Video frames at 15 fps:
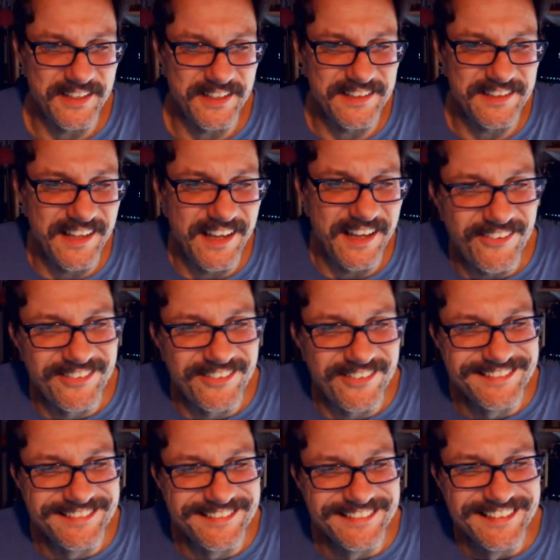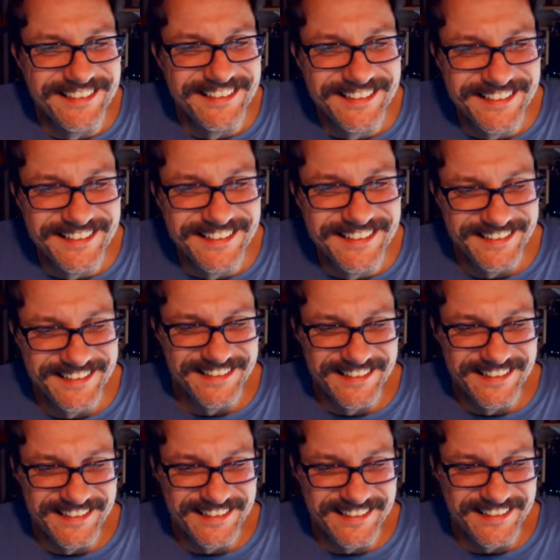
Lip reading: Oh, I do a lot